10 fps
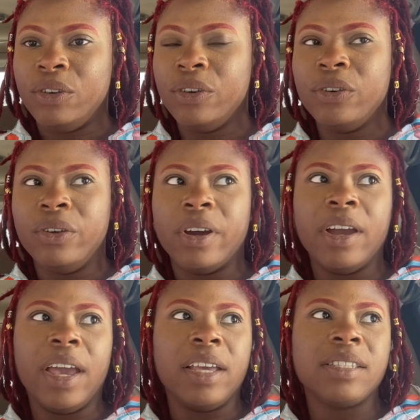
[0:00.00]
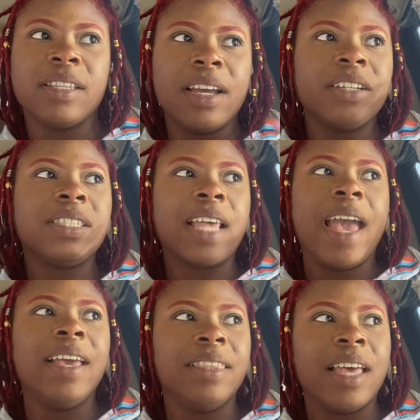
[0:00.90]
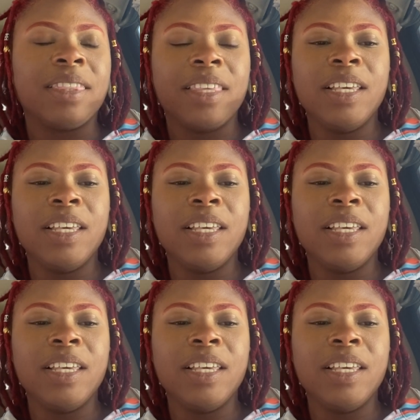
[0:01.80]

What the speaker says: They're saying that